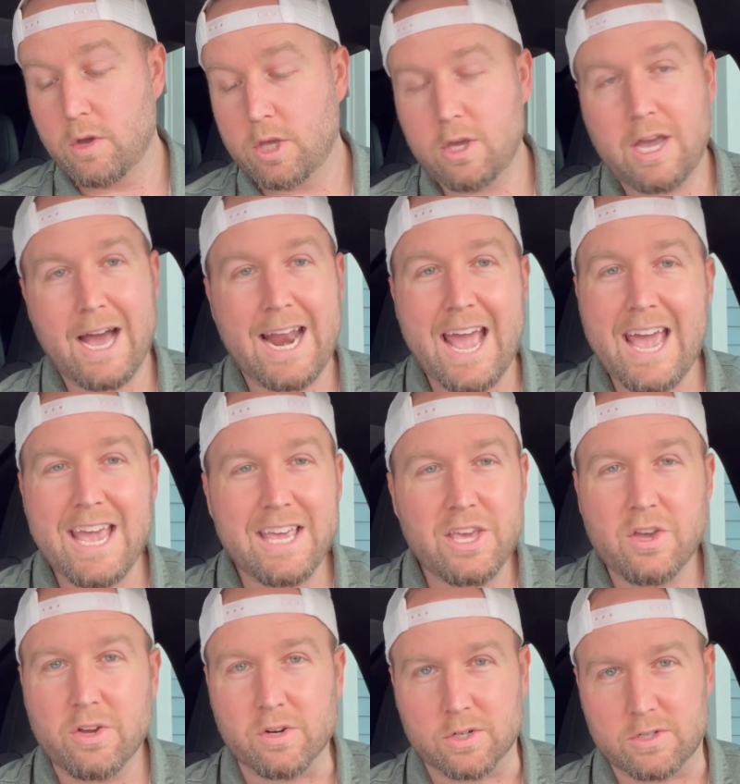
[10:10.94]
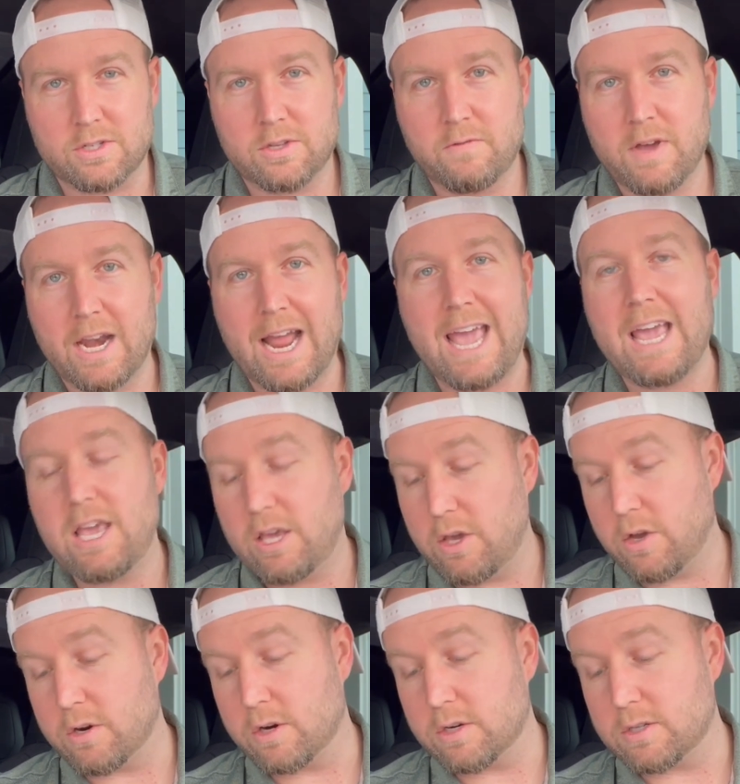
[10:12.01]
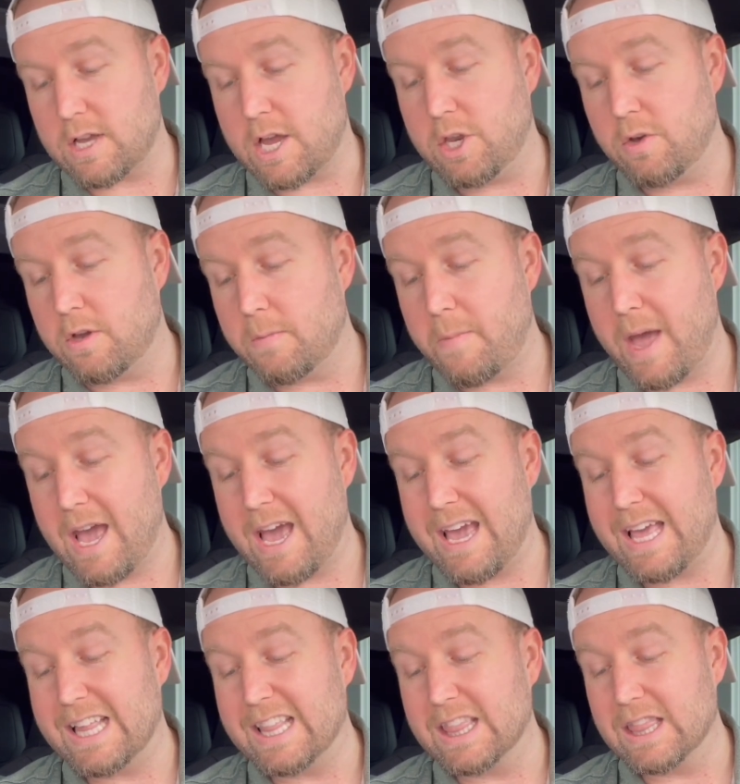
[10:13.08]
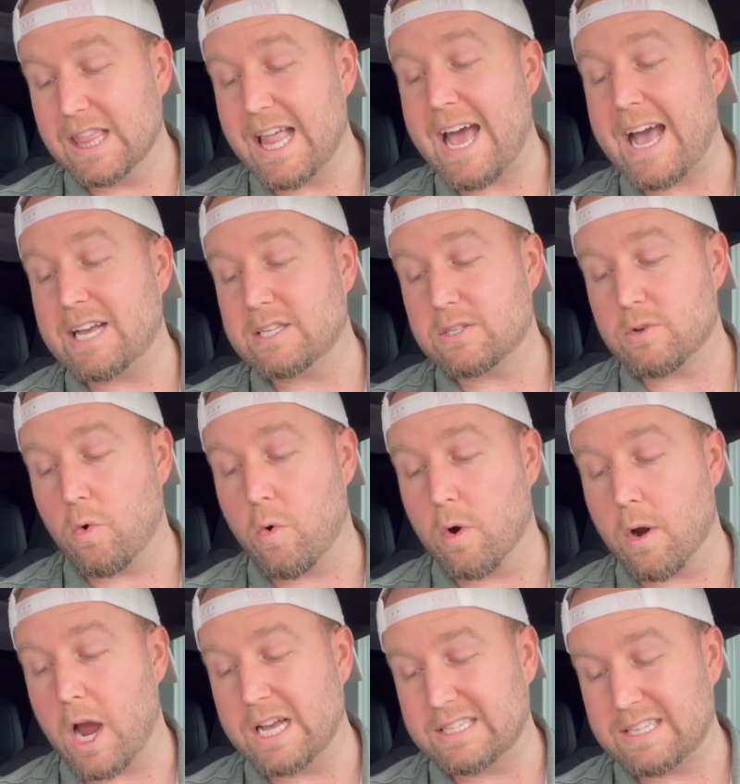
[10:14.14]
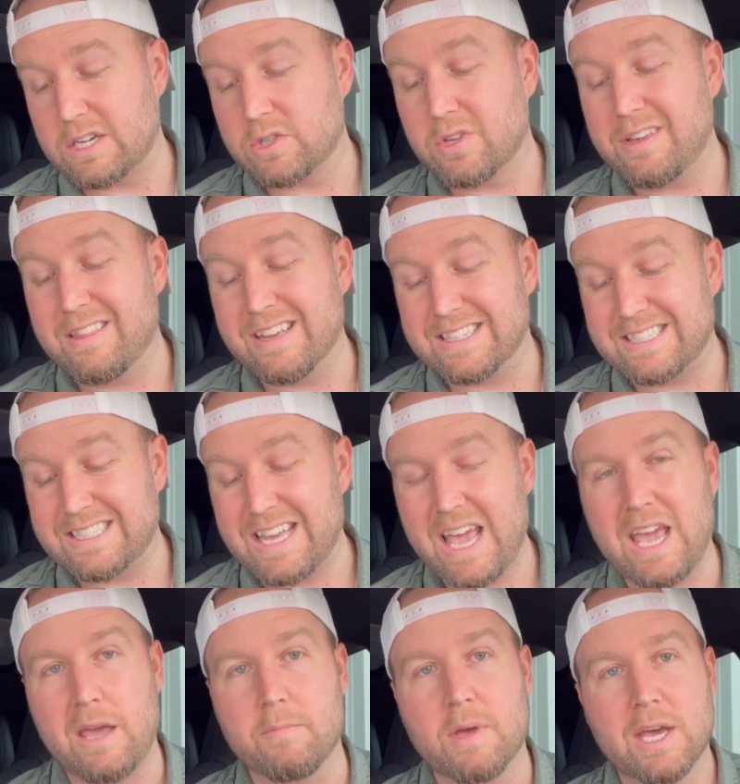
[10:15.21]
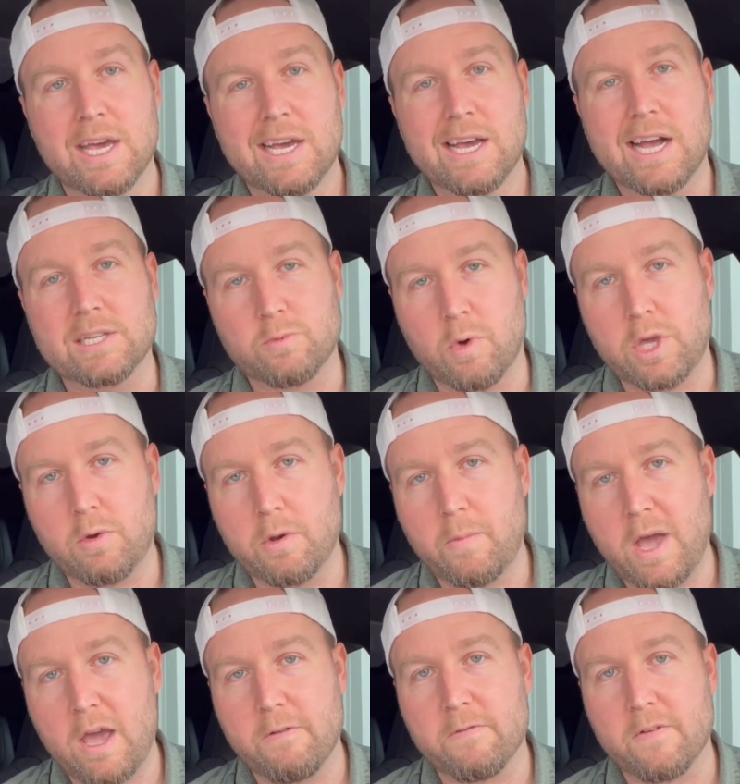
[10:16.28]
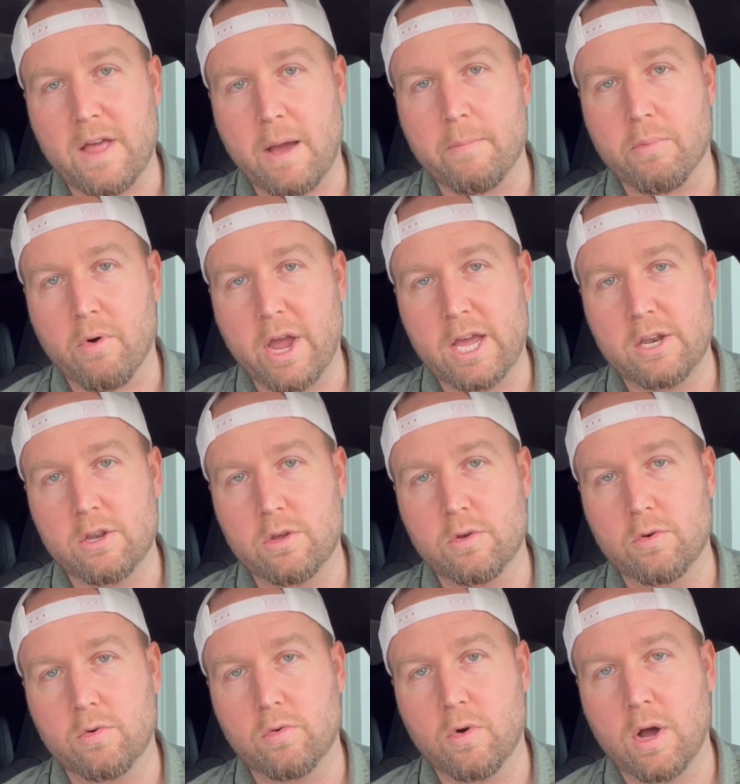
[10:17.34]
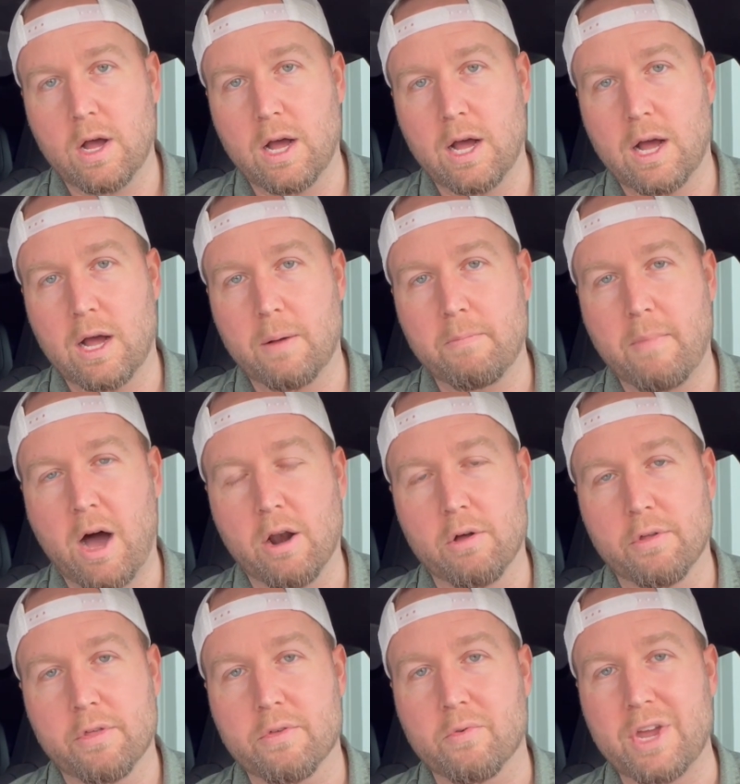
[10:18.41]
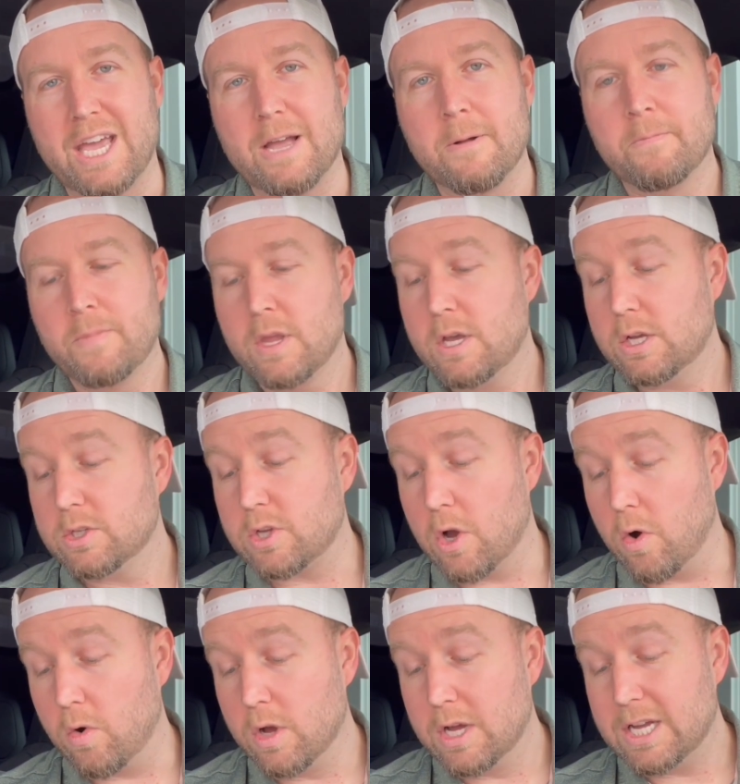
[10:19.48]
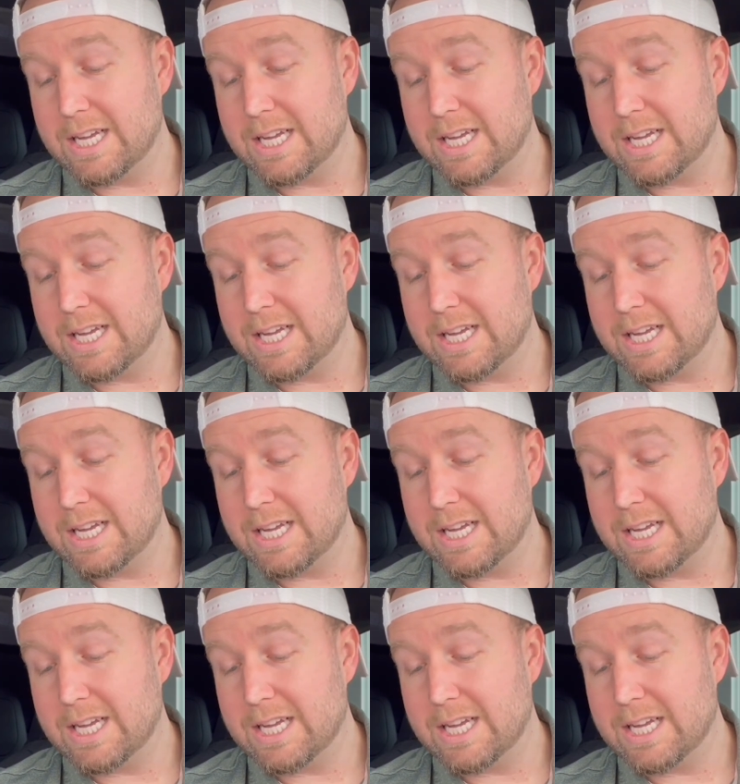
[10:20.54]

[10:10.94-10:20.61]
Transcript: you got 8 years. You've got 8 years and you could pay less or essentially the same as what you would pay for that brand new Model 3. So